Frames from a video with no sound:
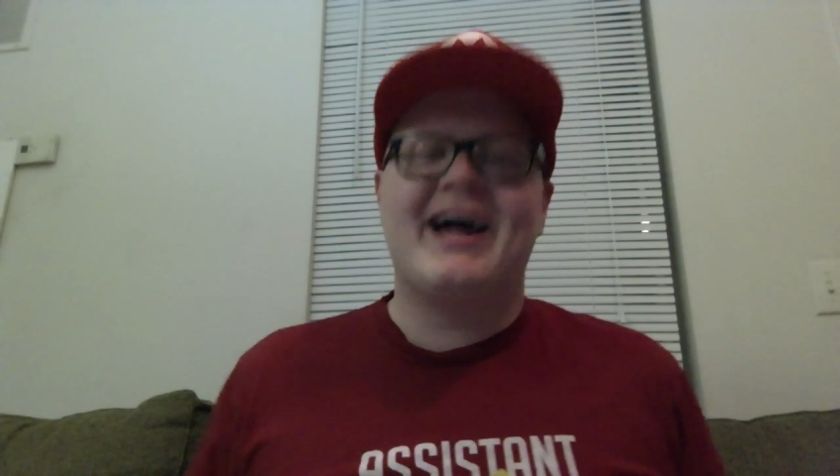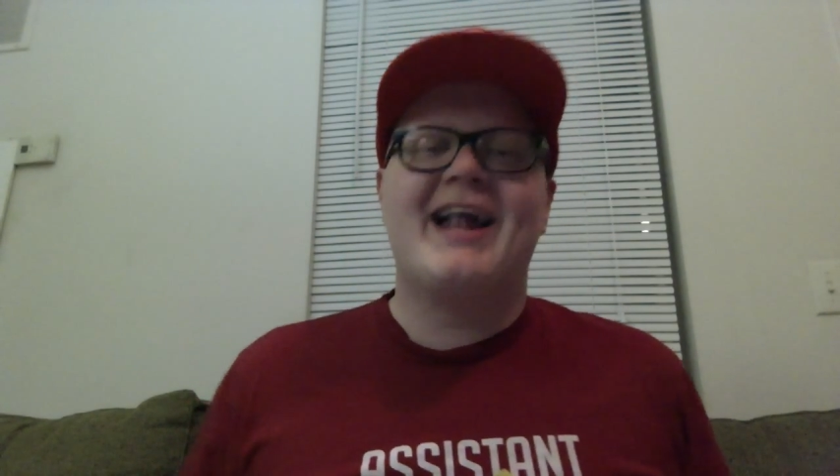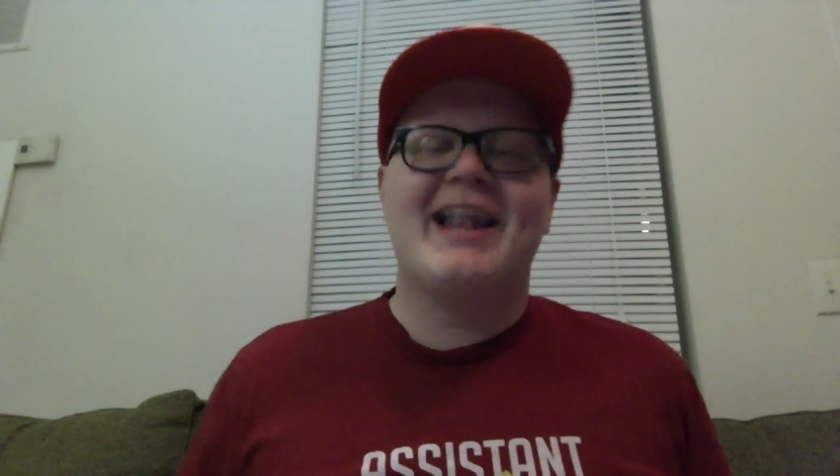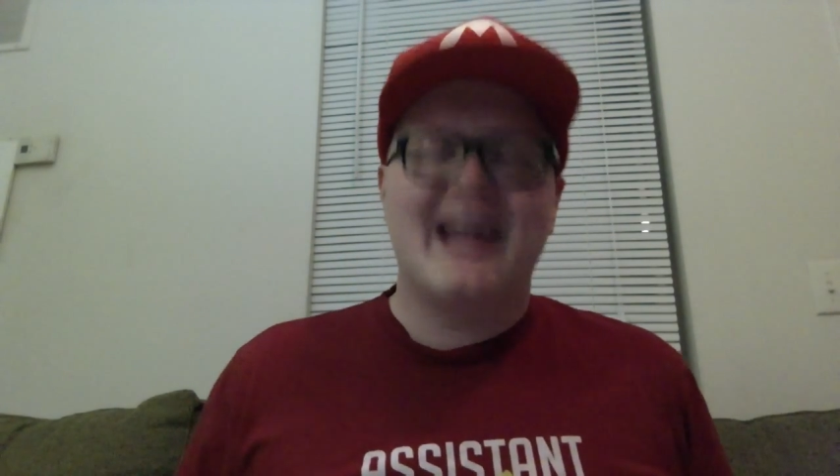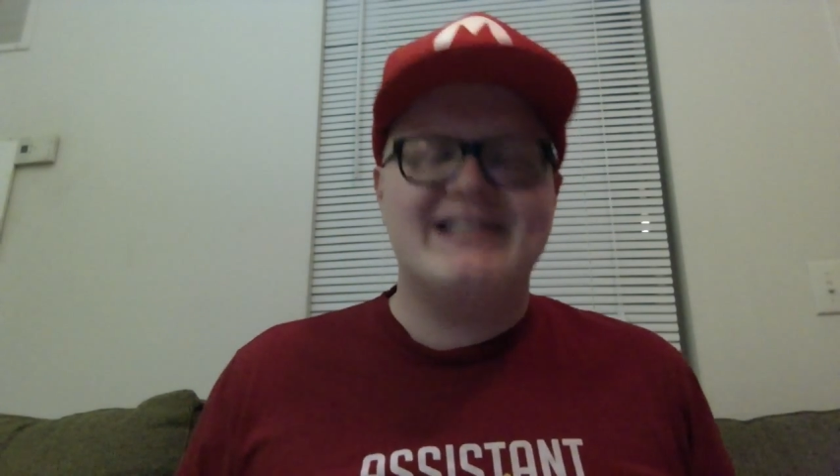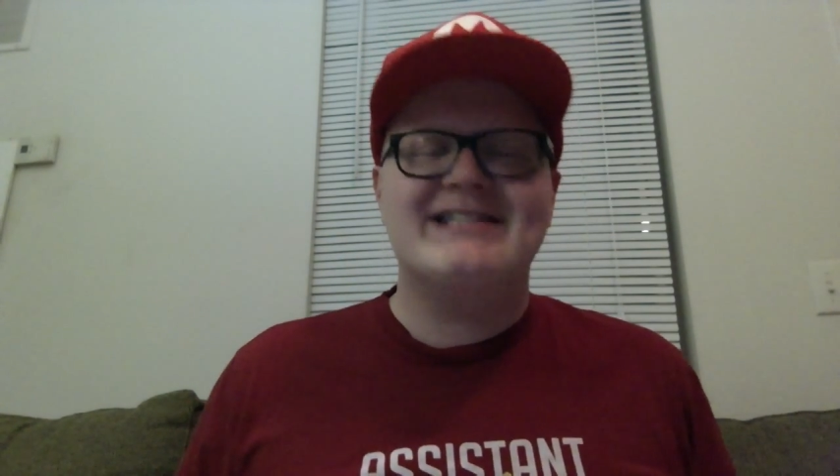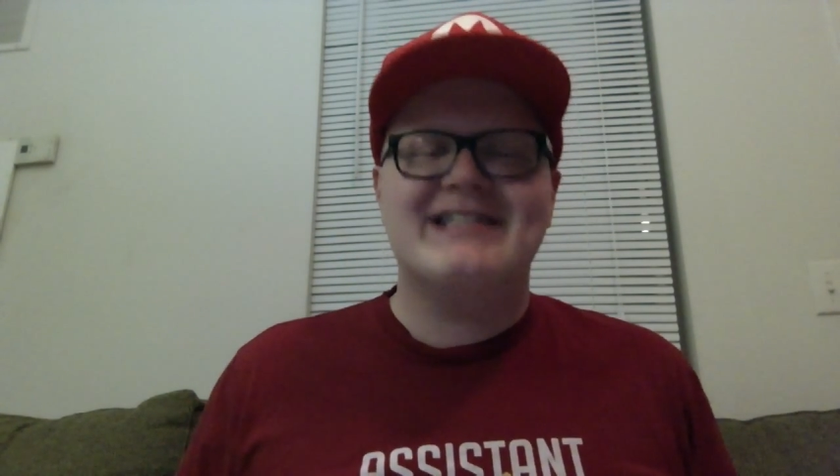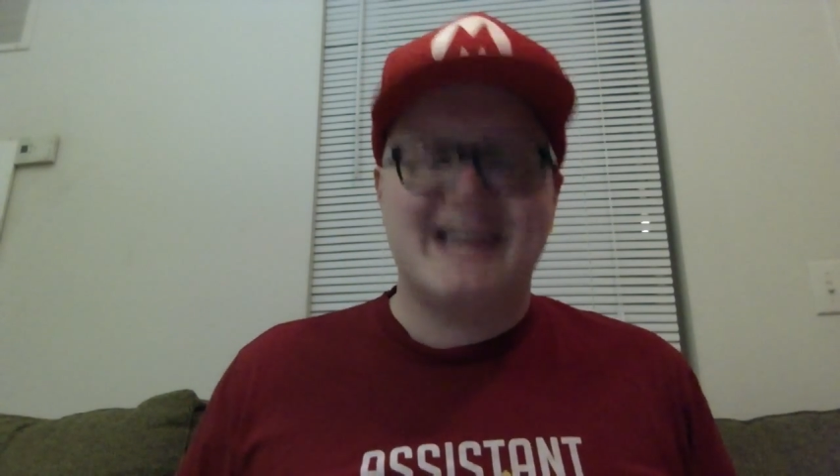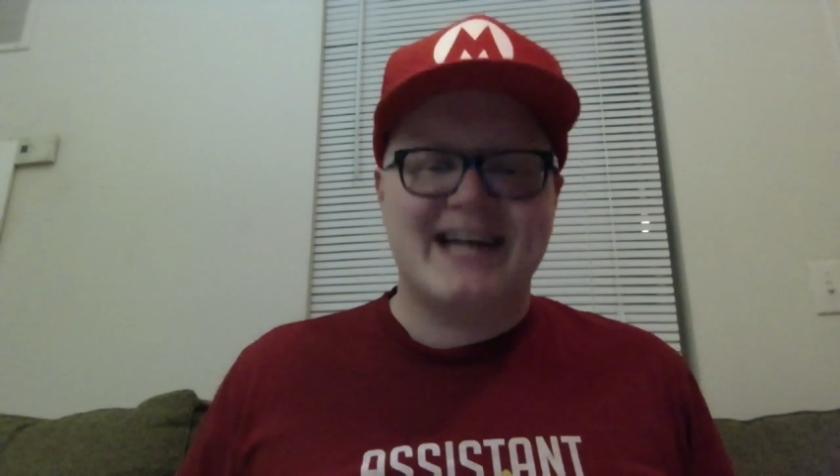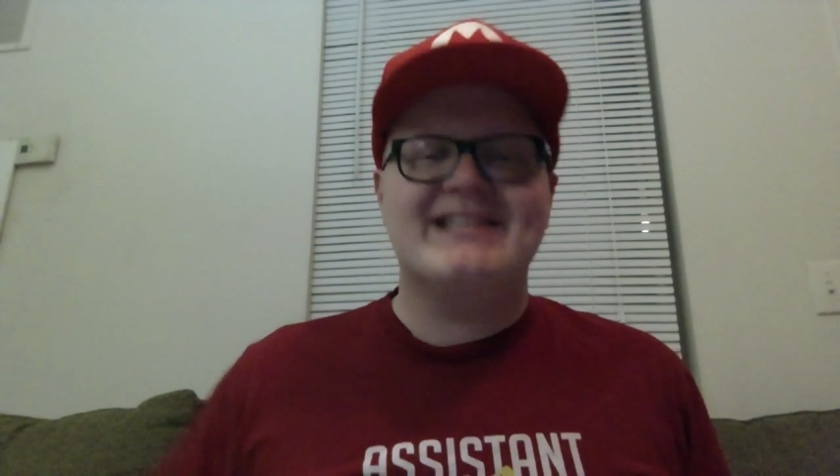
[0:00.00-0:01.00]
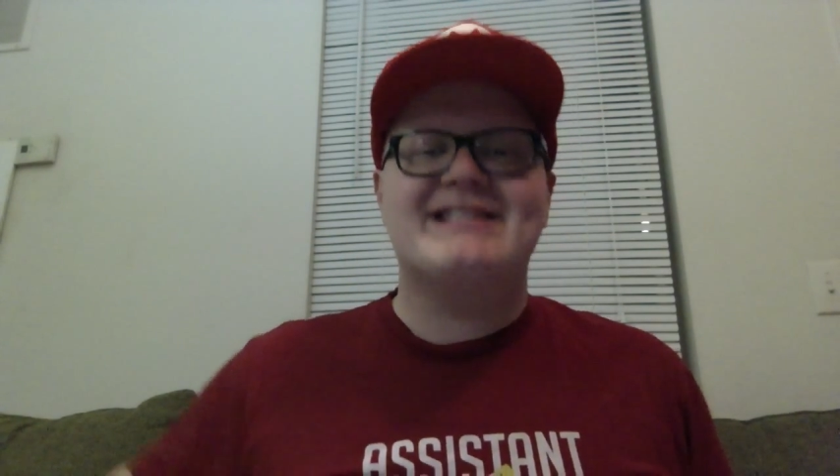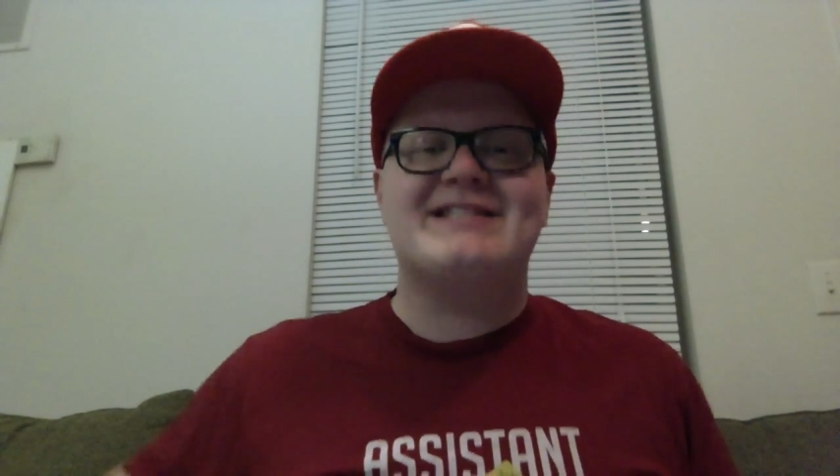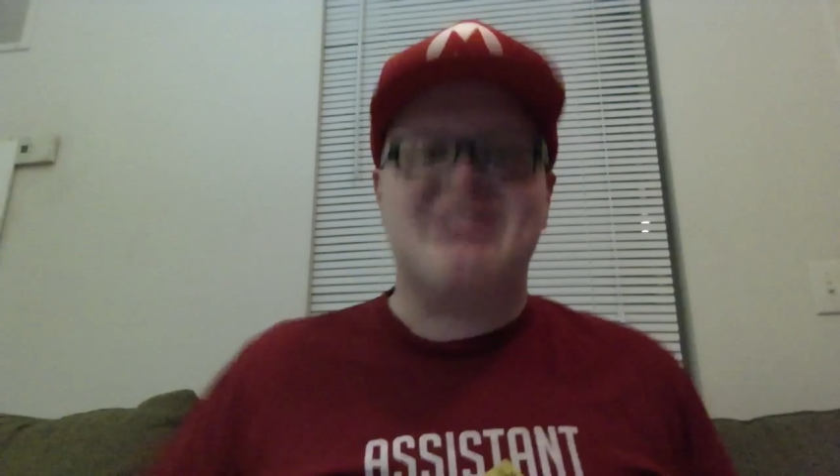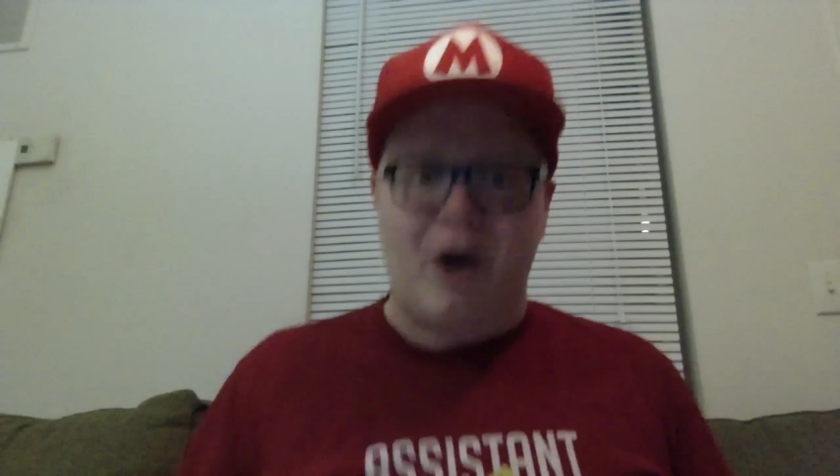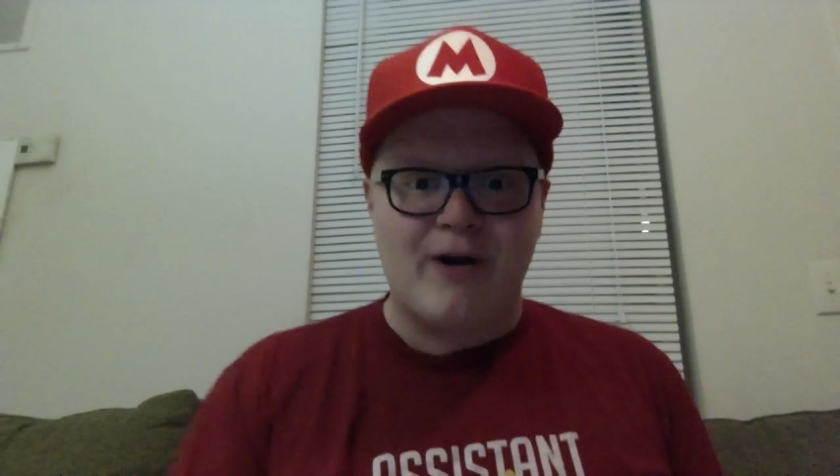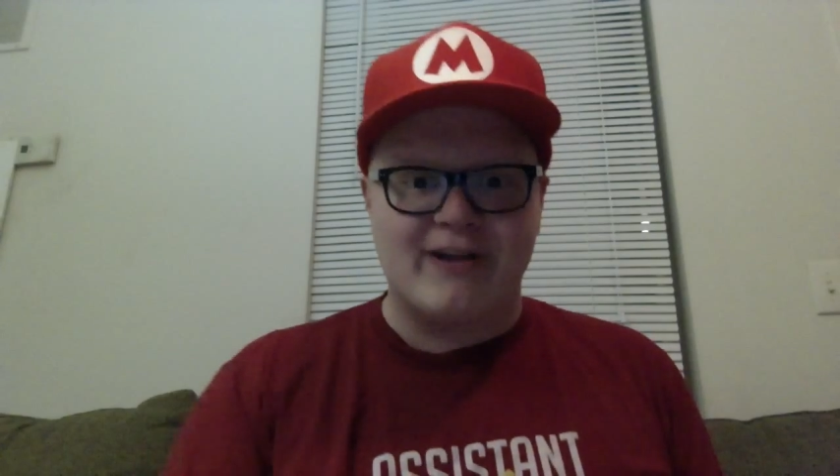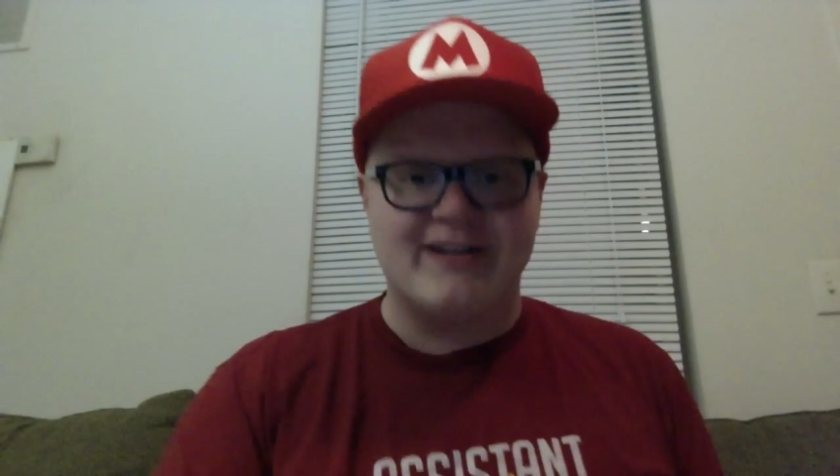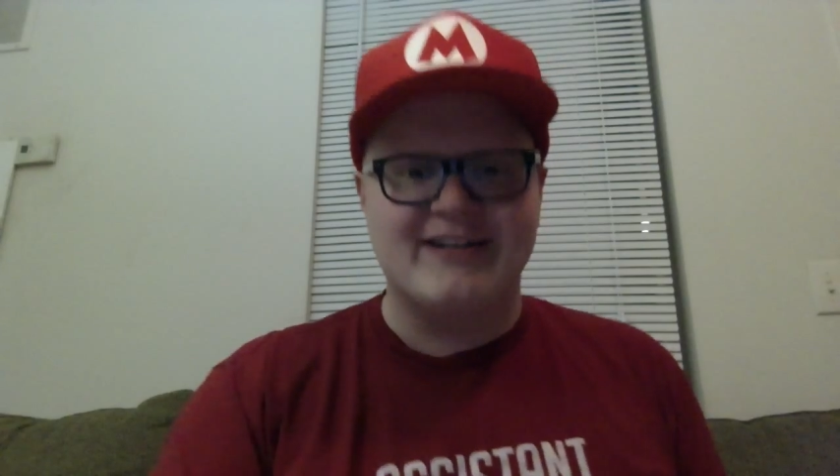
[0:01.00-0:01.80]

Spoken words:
Let's get it started.